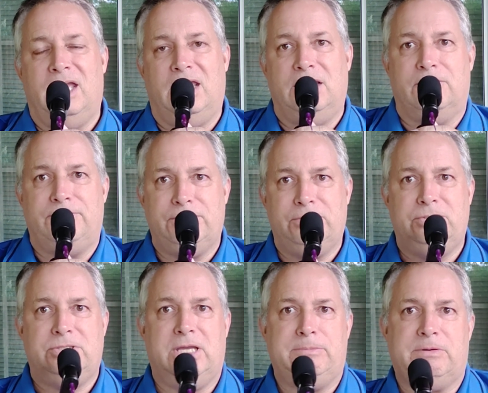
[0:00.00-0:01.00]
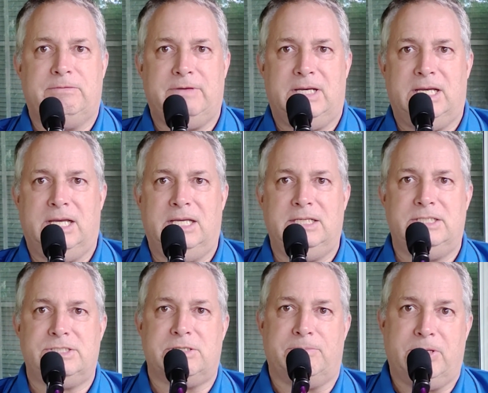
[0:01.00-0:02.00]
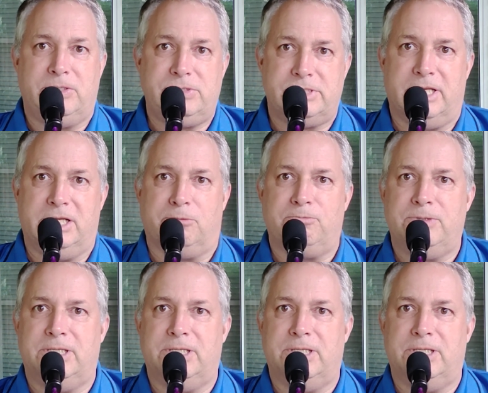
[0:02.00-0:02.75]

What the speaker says: and the food they provide is supposed to help